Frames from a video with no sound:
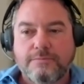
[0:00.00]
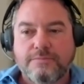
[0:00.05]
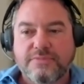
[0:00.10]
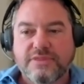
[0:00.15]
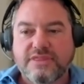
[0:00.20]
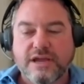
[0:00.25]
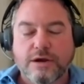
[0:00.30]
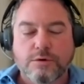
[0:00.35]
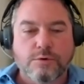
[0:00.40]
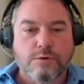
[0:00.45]

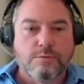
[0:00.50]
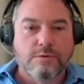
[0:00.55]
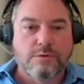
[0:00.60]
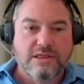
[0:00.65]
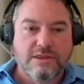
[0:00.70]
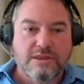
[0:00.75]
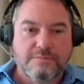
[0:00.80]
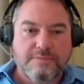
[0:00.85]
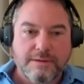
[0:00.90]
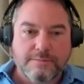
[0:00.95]
They were one
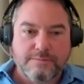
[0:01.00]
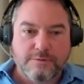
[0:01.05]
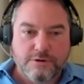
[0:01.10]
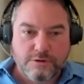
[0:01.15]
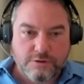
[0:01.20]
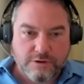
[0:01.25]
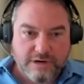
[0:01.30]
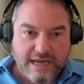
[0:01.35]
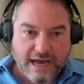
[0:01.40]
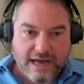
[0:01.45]
of the people
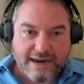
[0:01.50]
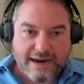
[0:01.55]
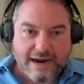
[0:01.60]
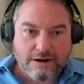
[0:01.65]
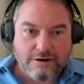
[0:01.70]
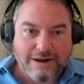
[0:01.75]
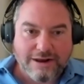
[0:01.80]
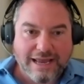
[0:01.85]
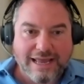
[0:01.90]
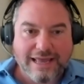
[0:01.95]
who got
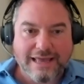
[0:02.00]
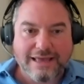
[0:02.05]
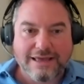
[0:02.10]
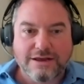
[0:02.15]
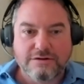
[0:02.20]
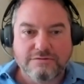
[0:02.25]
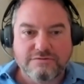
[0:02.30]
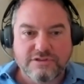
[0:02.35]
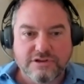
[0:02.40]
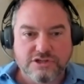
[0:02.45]
out
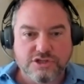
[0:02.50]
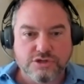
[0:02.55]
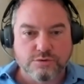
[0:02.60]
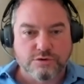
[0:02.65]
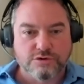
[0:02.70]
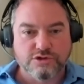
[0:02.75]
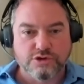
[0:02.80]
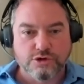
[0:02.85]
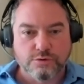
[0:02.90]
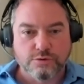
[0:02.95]
ahead of the
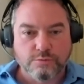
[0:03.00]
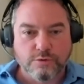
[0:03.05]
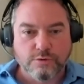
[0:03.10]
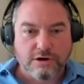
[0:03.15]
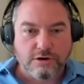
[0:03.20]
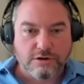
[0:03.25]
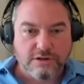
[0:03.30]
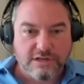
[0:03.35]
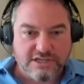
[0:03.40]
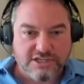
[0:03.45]
short-term
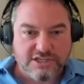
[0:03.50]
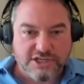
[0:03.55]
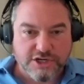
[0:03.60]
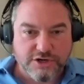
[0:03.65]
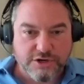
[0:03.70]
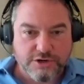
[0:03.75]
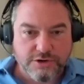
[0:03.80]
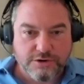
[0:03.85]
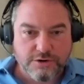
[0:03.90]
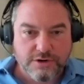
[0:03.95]
rental
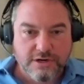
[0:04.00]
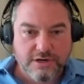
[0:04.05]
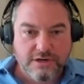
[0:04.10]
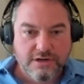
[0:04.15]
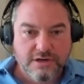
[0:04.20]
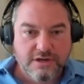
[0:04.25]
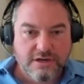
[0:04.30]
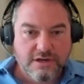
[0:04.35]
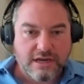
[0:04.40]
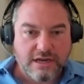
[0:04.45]
issue
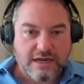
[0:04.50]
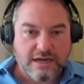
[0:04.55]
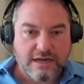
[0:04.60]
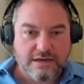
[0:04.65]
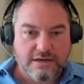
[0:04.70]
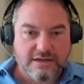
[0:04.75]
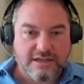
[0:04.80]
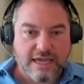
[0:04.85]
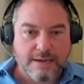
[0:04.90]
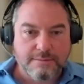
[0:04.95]

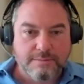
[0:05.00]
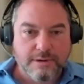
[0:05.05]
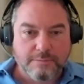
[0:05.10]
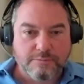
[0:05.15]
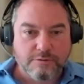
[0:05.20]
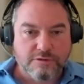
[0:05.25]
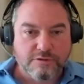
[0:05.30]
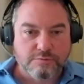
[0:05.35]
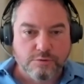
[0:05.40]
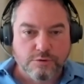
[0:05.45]
and came
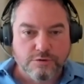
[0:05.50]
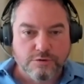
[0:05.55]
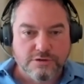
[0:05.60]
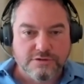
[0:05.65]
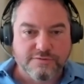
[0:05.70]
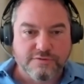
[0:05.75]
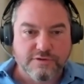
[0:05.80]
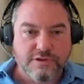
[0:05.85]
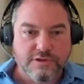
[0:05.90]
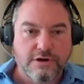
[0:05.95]
up with rules
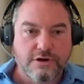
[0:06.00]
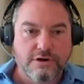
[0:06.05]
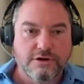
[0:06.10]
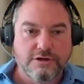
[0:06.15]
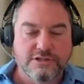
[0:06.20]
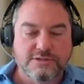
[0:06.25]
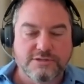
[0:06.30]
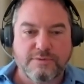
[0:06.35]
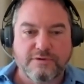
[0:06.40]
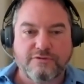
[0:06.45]
for
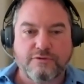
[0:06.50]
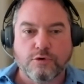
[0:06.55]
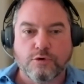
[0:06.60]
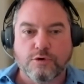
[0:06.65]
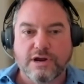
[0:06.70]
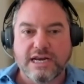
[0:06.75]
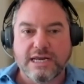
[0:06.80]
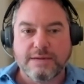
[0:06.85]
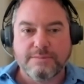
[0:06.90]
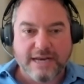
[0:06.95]
those
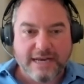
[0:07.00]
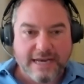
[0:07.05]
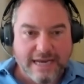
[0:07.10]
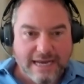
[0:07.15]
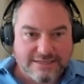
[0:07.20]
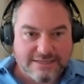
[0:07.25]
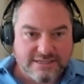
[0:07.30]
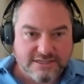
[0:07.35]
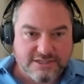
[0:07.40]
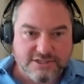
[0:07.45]
before anybody
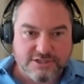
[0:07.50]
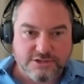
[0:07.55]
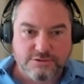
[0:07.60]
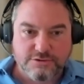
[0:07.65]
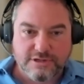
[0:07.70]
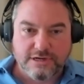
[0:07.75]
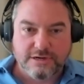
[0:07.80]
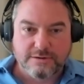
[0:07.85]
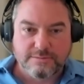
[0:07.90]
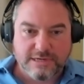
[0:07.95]
had to sue
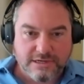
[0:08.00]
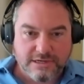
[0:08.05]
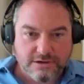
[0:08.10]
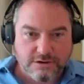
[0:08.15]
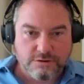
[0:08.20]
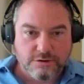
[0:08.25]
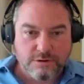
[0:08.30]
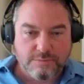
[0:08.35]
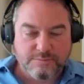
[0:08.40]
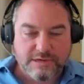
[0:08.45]
them and go
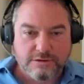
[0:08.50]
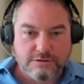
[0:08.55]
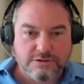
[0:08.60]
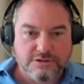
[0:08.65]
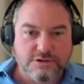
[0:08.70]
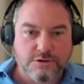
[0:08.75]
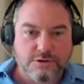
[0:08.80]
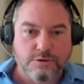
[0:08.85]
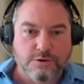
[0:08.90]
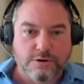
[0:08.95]
to
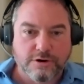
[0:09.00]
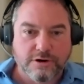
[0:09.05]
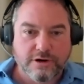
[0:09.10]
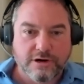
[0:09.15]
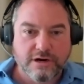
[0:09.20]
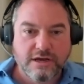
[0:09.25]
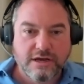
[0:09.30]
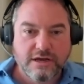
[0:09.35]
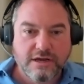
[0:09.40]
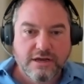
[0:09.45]
appeals court.
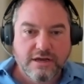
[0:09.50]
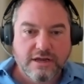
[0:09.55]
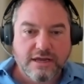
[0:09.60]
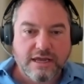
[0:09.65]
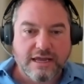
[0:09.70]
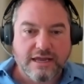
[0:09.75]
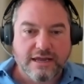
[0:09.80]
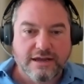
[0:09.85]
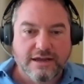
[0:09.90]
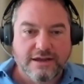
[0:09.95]

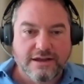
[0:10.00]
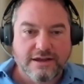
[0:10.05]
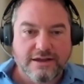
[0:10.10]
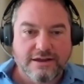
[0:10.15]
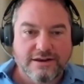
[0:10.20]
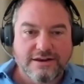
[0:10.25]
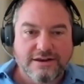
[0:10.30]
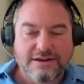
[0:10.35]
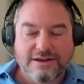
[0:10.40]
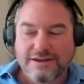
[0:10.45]

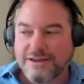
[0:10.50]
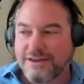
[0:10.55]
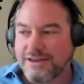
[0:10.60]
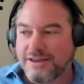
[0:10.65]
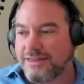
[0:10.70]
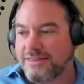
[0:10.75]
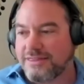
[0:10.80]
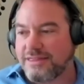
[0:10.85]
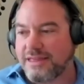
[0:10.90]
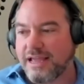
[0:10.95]
And
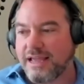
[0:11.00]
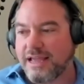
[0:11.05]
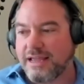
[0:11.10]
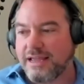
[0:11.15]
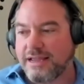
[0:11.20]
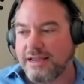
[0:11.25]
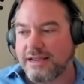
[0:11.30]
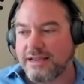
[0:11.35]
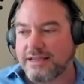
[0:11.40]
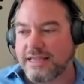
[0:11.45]

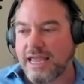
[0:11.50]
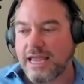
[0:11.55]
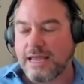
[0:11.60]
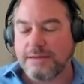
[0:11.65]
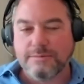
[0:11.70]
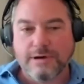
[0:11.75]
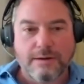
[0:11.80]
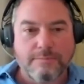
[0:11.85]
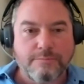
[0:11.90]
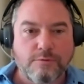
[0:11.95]
they
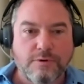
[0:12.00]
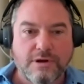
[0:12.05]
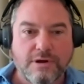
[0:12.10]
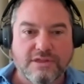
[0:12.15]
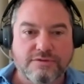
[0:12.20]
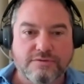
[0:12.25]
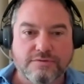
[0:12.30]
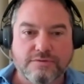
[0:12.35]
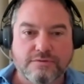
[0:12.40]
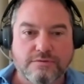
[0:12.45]
came up
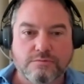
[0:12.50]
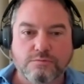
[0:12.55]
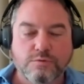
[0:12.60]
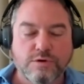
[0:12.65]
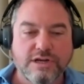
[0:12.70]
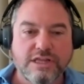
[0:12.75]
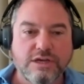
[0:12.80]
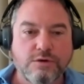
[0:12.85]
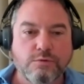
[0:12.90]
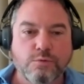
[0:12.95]
with
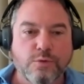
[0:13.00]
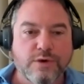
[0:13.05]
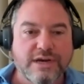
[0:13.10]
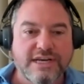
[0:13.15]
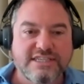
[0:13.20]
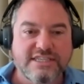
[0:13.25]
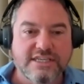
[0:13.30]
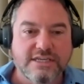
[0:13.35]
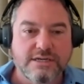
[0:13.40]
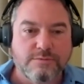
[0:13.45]
really
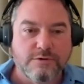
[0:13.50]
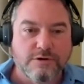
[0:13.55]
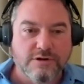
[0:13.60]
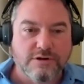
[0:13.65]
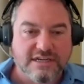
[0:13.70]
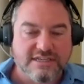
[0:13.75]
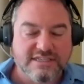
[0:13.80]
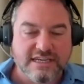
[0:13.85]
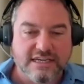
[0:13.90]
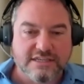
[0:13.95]
reasonable
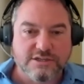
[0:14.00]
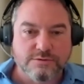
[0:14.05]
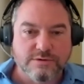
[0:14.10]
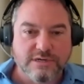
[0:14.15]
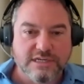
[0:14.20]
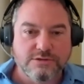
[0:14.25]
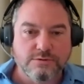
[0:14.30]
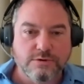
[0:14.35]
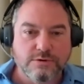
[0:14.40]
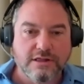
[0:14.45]

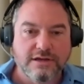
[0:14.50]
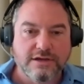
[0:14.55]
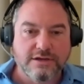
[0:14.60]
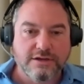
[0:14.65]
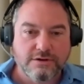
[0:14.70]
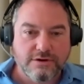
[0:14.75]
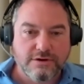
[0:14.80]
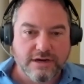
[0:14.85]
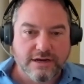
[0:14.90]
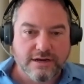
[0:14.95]
accessory dwelling
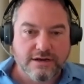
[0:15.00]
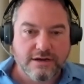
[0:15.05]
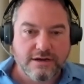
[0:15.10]
unit